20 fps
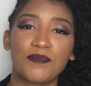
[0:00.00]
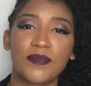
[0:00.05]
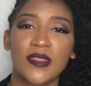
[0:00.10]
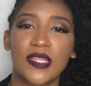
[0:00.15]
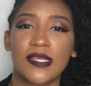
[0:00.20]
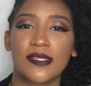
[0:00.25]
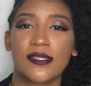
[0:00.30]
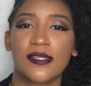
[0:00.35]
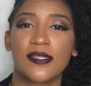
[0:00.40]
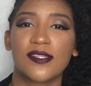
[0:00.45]

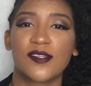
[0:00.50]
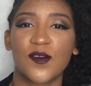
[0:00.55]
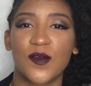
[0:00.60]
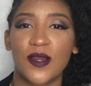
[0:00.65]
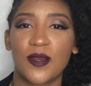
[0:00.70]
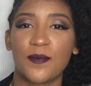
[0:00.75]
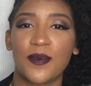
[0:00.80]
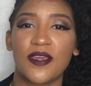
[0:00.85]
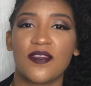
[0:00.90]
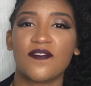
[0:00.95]
This is going
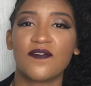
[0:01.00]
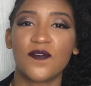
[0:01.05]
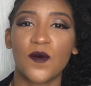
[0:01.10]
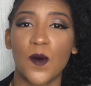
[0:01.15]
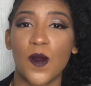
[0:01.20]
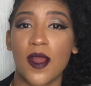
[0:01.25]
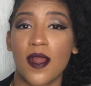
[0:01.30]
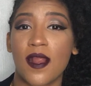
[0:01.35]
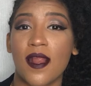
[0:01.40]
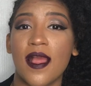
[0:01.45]
to be
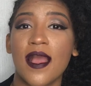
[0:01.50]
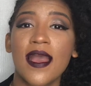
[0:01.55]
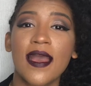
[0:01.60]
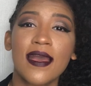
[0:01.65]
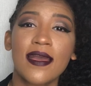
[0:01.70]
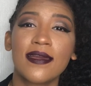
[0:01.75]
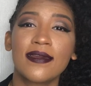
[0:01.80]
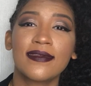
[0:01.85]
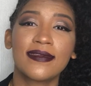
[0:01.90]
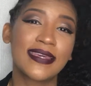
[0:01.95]
for
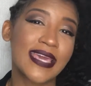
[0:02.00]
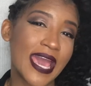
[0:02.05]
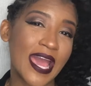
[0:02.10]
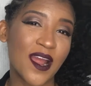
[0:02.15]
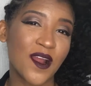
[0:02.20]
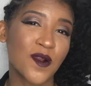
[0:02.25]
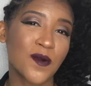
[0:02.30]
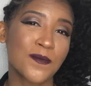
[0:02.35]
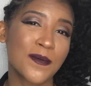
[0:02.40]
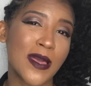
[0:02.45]

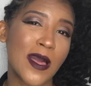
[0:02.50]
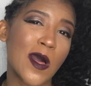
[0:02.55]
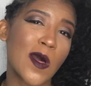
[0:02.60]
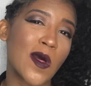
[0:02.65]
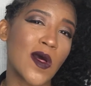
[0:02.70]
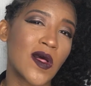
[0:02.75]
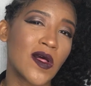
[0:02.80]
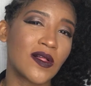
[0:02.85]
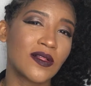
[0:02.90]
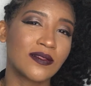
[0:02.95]

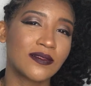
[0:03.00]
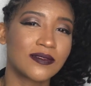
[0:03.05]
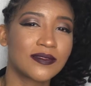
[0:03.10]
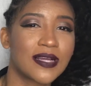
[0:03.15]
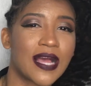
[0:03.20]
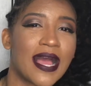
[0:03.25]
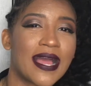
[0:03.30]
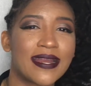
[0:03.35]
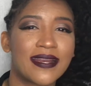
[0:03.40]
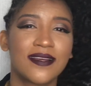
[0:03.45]
caramel
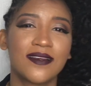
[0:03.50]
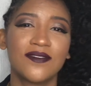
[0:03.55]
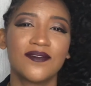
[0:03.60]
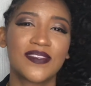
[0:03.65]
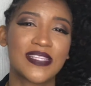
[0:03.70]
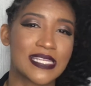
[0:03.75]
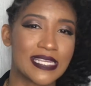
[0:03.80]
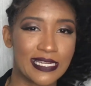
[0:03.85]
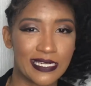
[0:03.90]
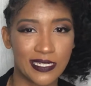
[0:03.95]
kind of
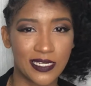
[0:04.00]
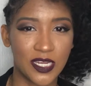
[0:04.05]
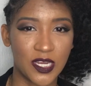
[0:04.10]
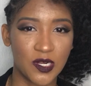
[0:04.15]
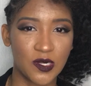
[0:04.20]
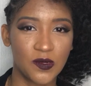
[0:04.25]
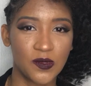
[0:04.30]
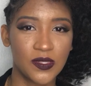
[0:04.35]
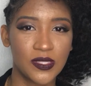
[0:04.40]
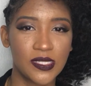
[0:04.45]
skin
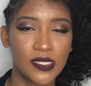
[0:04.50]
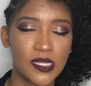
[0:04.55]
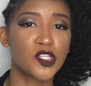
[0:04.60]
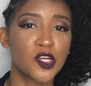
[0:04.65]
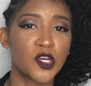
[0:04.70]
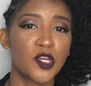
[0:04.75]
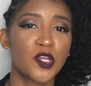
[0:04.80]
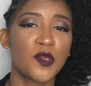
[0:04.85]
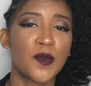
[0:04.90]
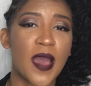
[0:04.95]
tones,
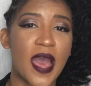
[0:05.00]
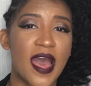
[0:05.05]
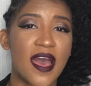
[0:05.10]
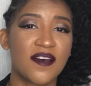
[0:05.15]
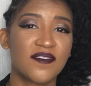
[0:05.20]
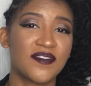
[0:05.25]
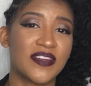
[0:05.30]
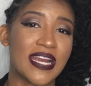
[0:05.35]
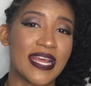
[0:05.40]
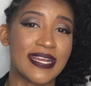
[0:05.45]
so you
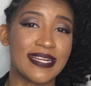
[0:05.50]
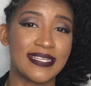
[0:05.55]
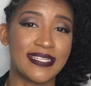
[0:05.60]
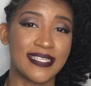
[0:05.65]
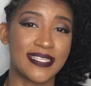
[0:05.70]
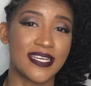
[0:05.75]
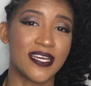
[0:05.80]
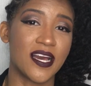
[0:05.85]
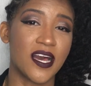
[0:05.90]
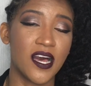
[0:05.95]
have an
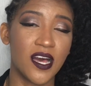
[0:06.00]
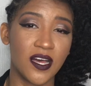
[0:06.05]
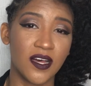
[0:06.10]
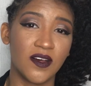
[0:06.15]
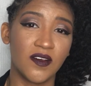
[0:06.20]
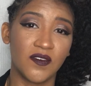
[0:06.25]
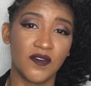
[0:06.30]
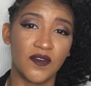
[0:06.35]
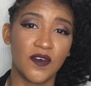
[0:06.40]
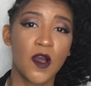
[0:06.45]
idea
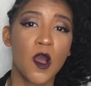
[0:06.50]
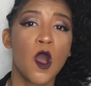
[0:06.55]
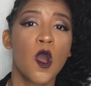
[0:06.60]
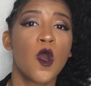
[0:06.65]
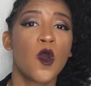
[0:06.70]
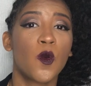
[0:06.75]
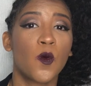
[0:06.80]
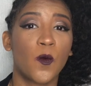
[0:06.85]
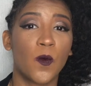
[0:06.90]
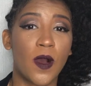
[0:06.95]
of
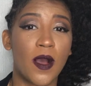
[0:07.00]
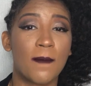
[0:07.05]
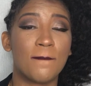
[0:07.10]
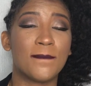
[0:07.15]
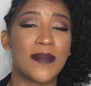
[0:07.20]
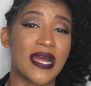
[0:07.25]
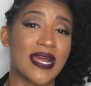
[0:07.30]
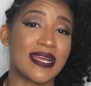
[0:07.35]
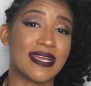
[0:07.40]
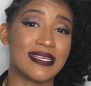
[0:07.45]
what
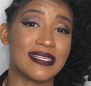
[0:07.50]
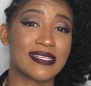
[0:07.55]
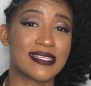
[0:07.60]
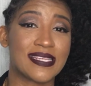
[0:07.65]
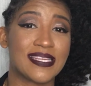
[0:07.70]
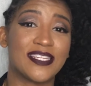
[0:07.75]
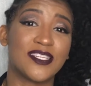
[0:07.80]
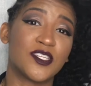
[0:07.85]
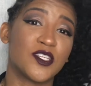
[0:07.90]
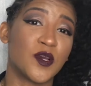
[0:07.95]
my
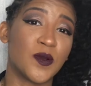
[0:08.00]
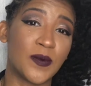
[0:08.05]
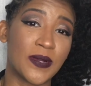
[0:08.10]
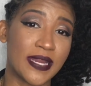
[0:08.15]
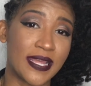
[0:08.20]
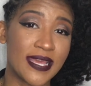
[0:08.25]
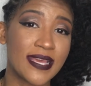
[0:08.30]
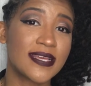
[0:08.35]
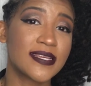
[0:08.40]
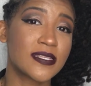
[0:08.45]
skin tone
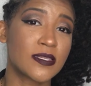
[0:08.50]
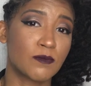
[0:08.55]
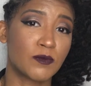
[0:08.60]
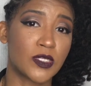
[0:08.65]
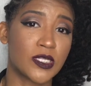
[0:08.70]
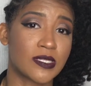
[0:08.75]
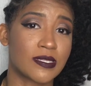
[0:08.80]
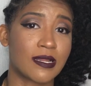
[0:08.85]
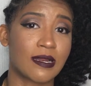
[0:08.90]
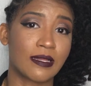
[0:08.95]
is. I'm
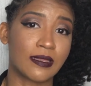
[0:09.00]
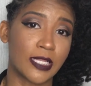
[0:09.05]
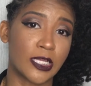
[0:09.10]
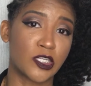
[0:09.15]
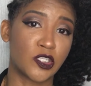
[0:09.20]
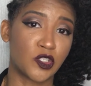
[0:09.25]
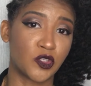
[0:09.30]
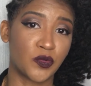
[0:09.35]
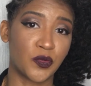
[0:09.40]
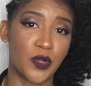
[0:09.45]
just gonna
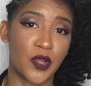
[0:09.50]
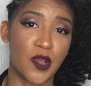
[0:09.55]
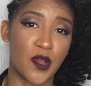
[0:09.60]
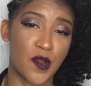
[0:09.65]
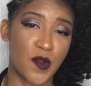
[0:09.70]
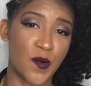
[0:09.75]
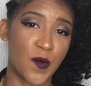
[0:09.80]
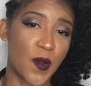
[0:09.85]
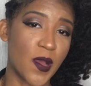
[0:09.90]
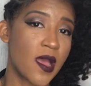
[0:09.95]
let you
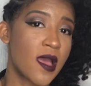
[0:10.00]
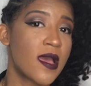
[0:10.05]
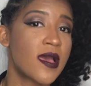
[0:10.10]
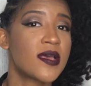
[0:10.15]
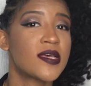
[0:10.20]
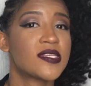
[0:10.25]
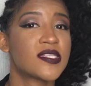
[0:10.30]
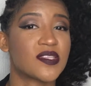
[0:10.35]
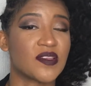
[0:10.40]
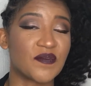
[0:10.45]
know
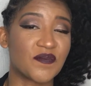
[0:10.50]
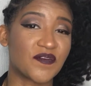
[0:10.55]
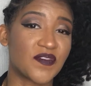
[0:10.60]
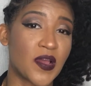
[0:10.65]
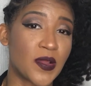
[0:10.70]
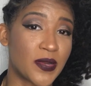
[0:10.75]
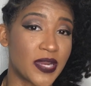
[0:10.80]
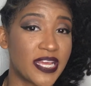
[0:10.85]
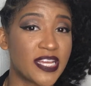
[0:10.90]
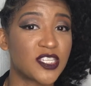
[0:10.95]
some
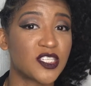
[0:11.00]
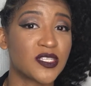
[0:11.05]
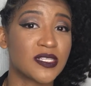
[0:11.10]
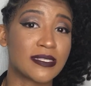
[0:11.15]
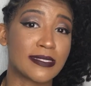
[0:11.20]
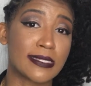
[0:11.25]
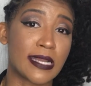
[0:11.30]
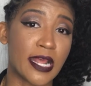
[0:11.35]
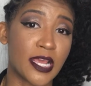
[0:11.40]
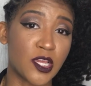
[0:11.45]

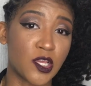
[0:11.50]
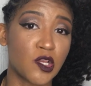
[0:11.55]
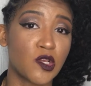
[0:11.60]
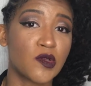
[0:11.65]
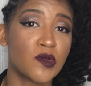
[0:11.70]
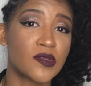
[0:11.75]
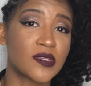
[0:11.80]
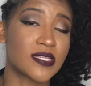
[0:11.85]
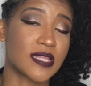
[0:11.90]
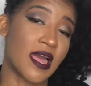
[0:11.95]
foundations that I
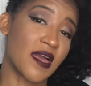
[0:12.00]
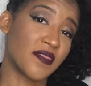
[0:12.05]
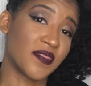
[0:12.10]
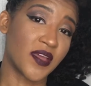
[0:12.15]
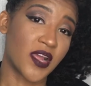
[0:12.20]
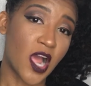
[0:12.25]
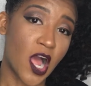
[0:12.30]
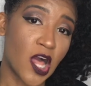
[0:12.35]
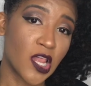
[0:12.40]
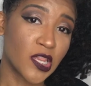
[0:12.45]
use and the
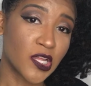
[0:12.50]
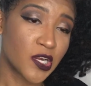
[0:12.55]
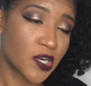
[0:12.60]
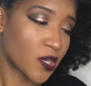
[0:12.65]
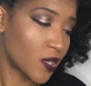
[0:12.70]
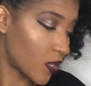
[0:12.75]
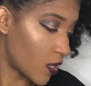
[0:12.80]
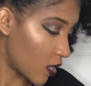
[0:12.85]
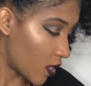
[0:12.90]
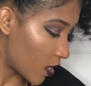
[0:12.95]

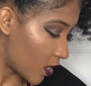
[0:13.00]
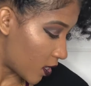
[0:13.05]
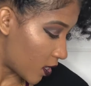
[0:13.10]
color.